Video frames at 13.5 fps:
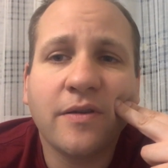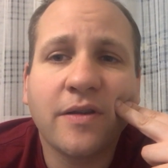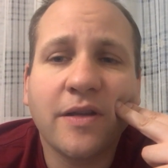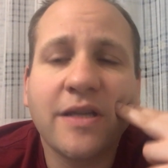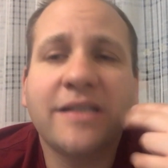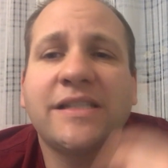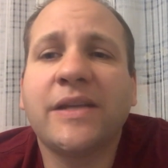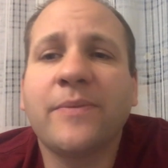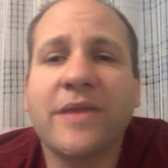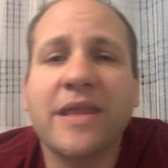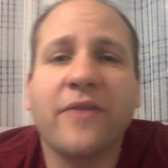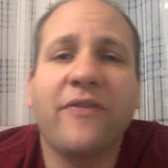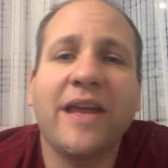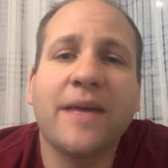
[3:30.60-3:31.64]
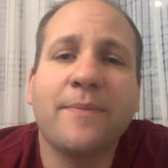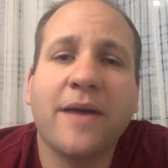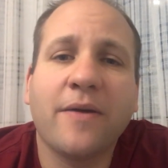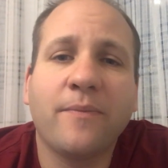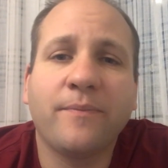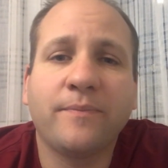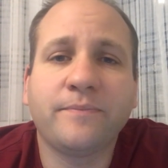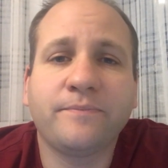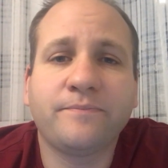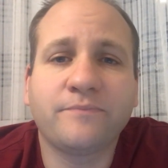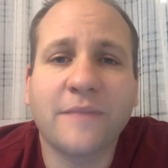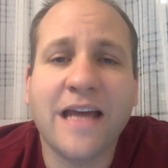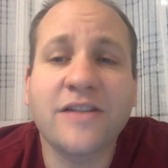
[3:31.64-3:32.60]
There's something to think about.
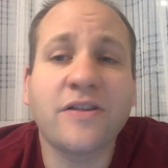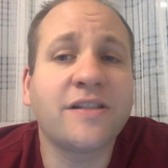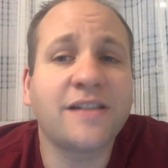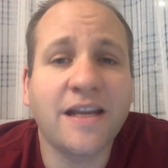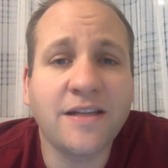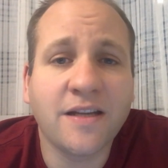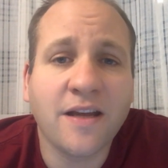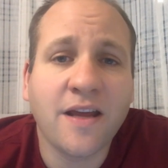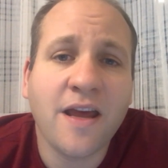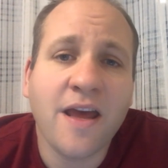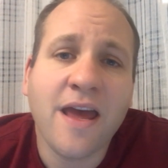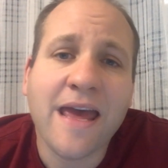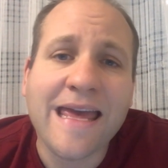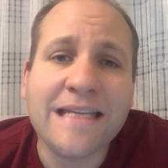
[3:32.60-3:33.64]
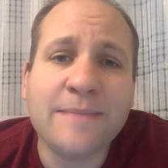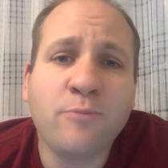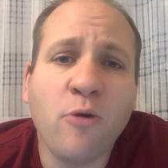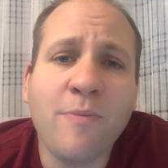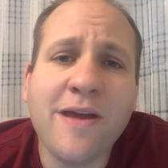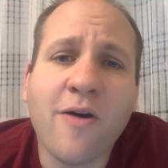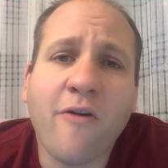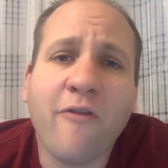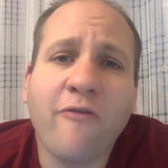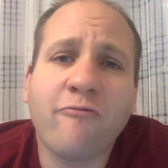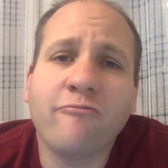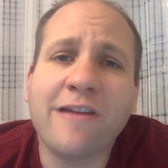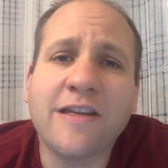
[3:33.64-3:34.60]
As I said, it's put me
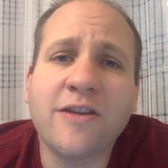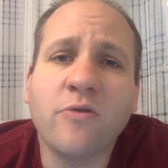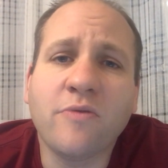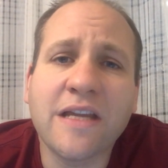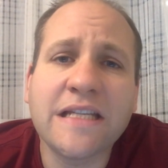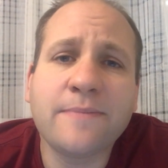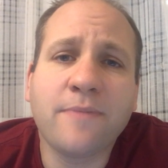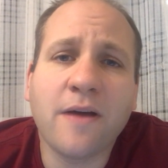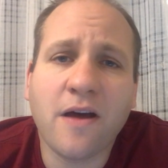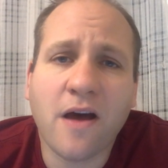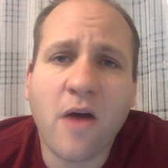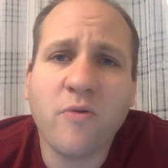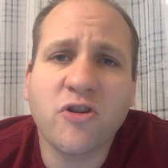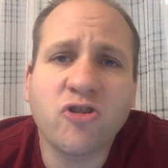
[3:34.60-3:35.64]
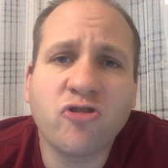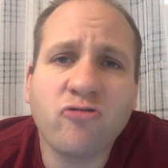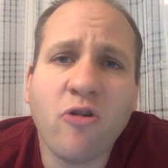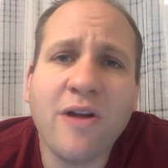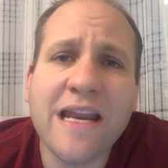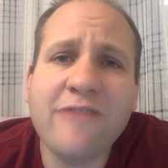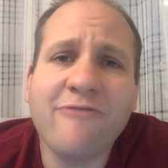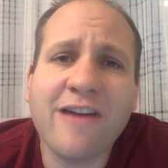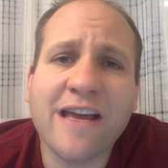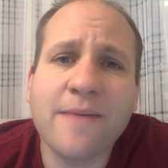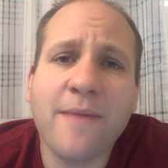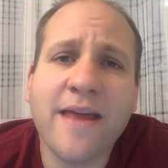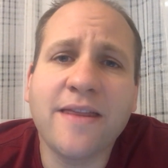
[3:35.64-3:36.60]
off reading all this, but I would strongly
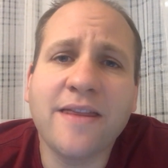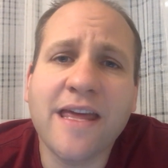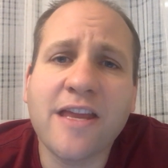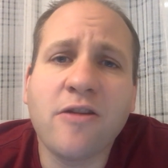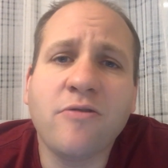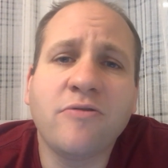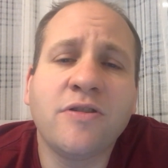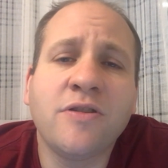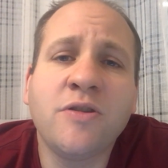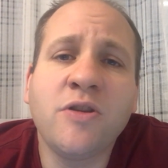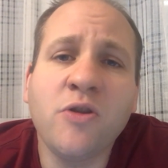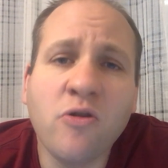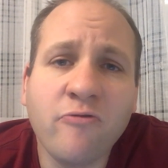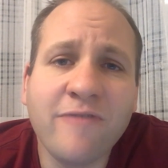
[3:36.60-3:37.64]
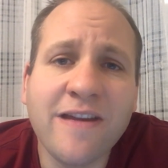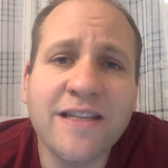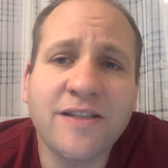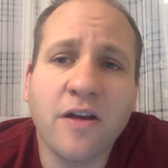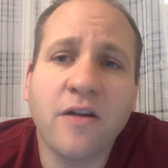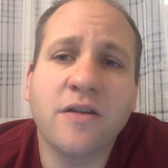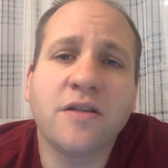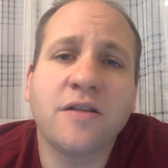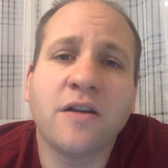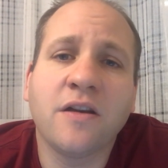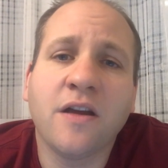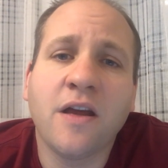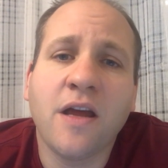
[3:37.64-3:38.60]
recommend that you do your research
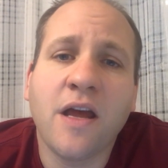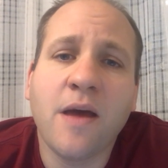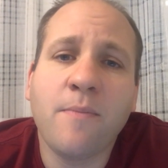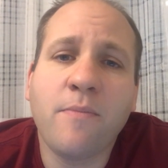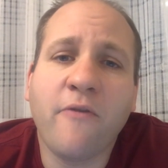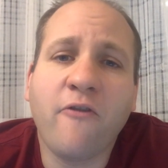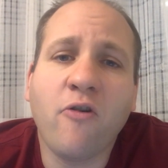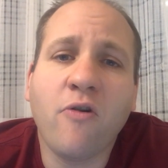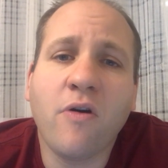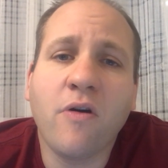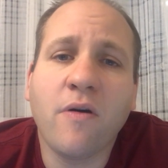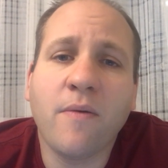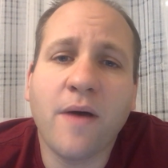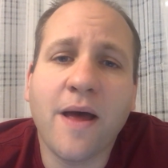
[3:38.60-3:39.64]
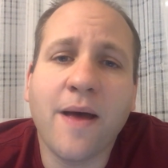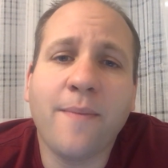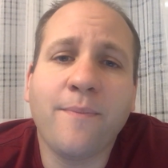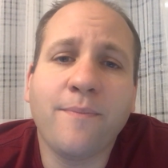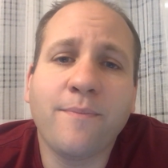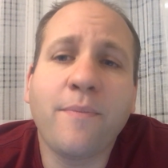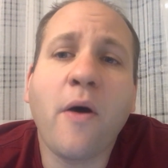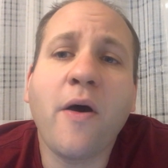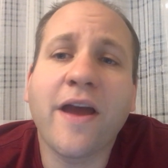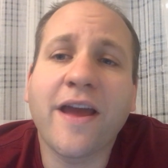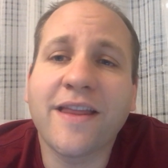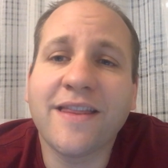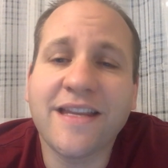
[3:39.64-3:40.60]
before
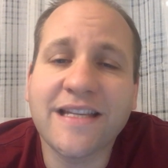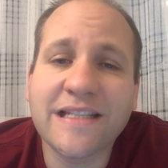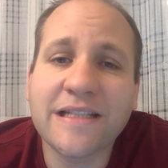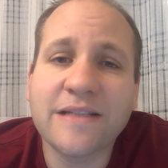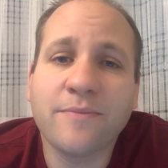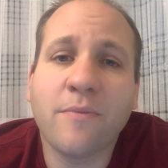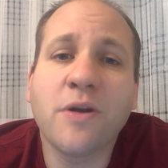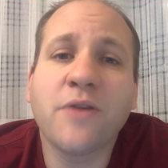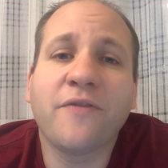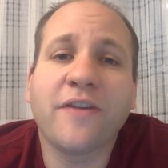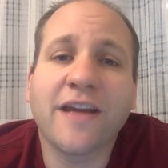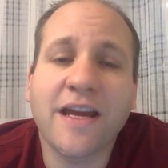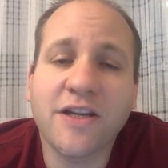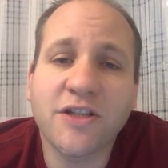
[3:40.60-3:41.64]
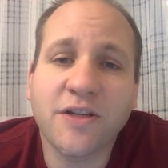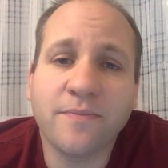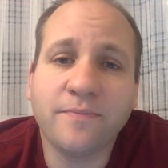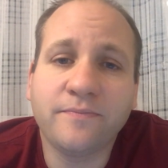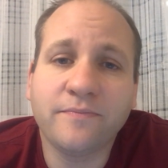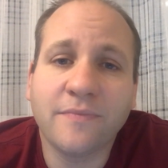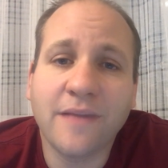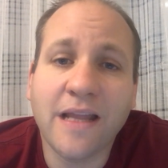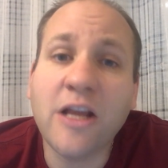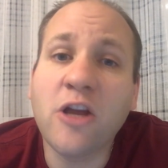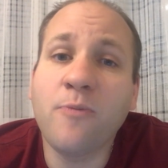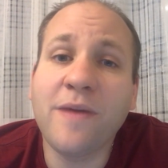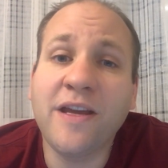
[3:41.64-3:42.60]
buying this modification. They
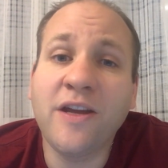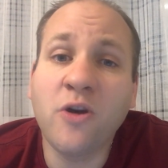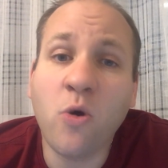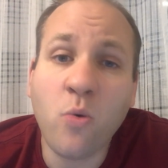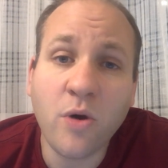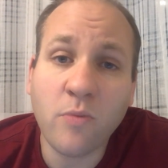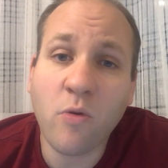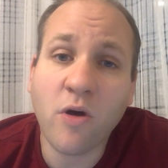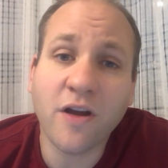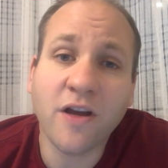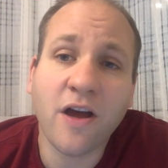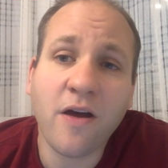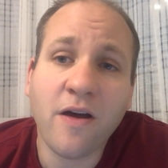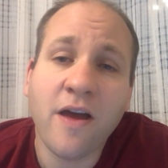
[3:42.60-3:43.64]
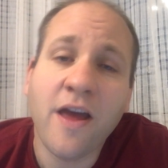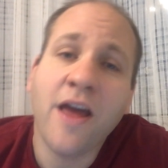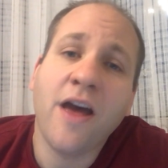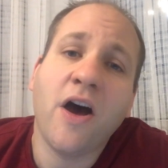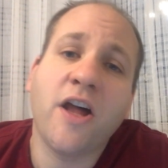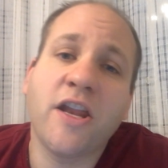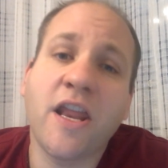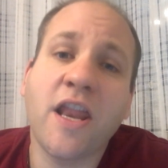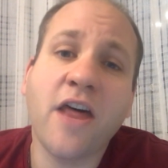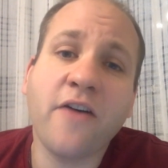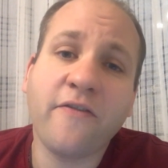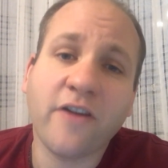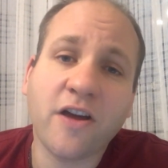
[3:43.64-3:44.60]
could be cool on one car, and
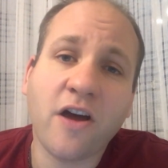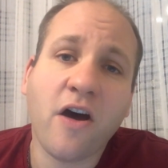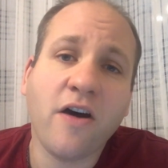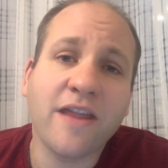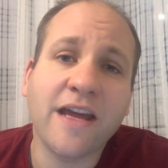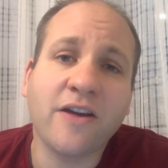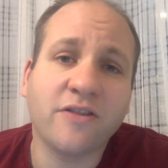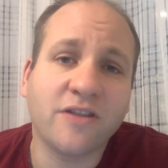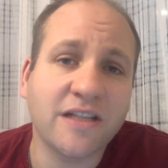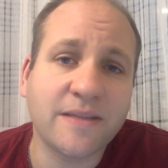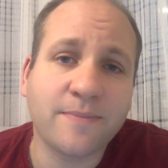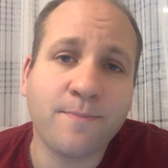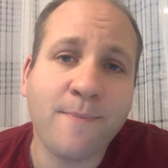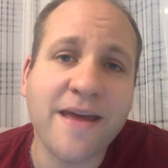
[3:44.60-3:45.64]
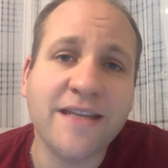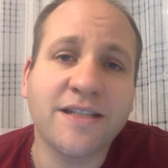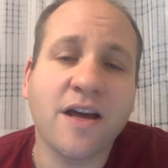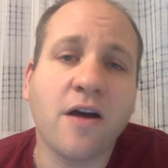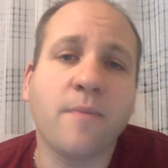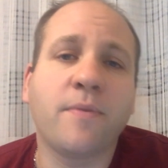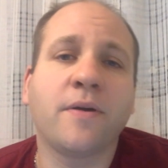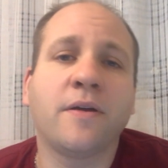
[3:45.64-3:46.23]
another car they could just mess it up.